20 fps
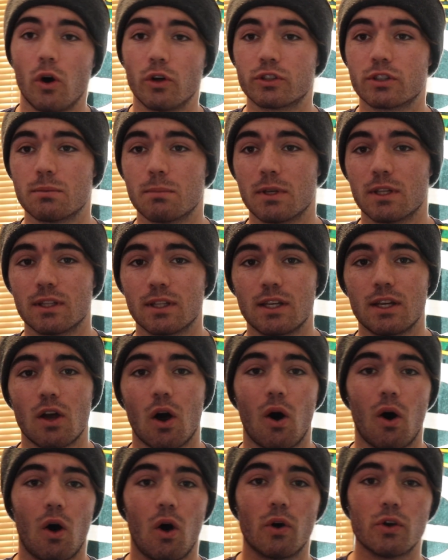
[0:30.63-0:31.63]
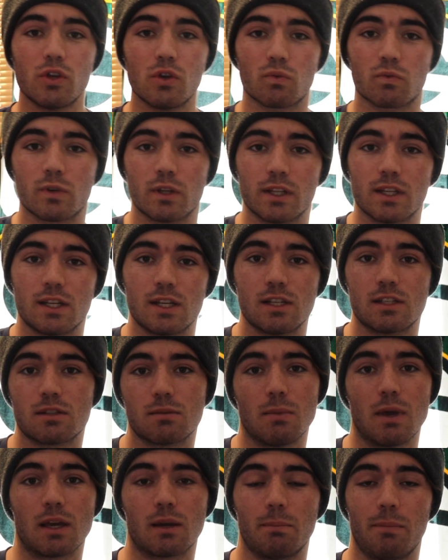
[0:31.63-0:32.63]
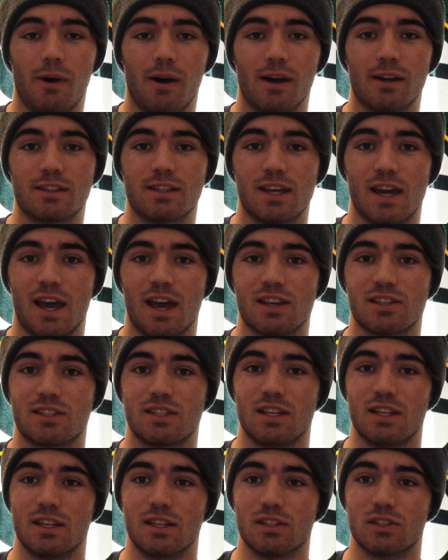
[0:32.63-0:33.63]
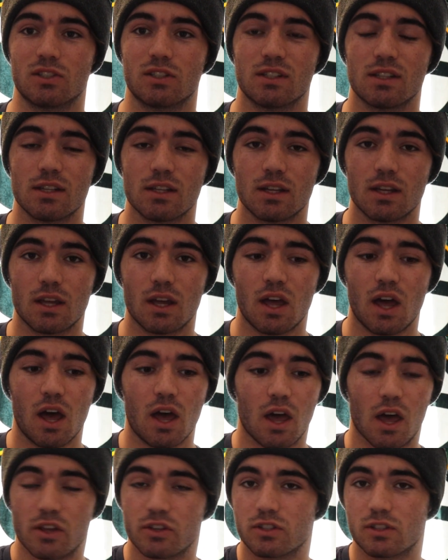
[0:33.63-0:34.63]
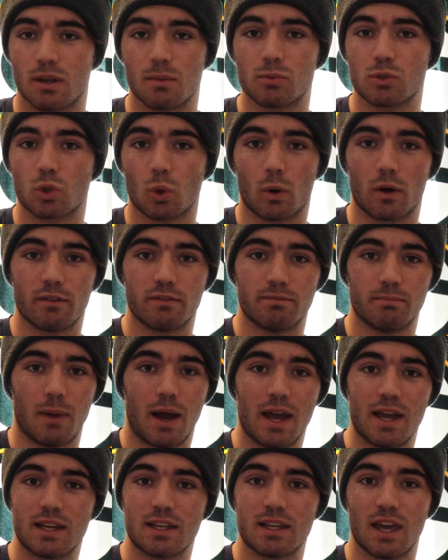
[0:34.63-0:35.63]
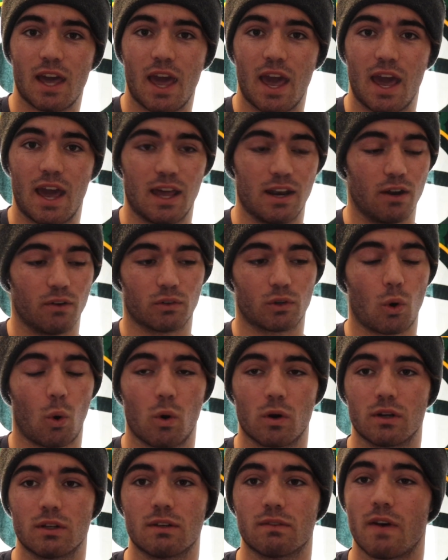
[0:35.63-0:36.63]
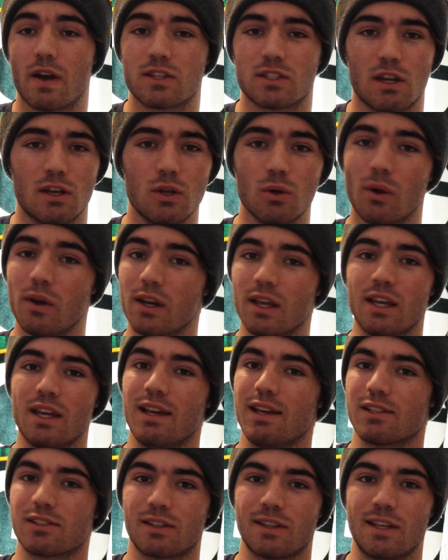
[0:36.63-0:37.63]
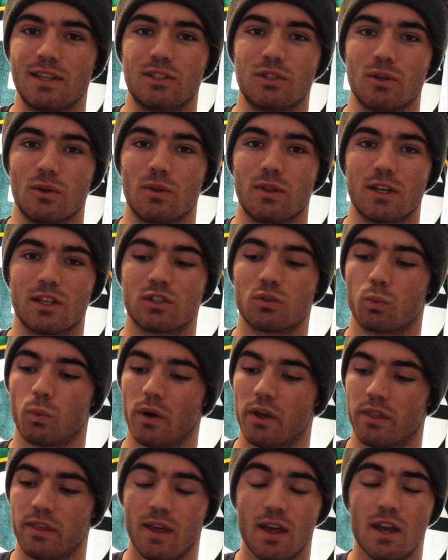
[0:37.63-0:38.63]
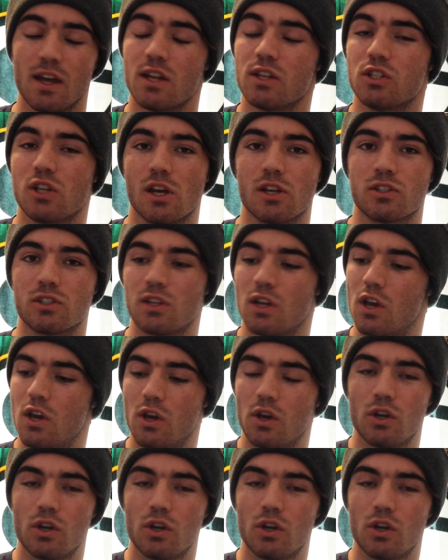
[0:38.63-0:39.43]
Ultimately, all you really need to make a podcast is some sort of mic and a recording device, and you can easily do this with just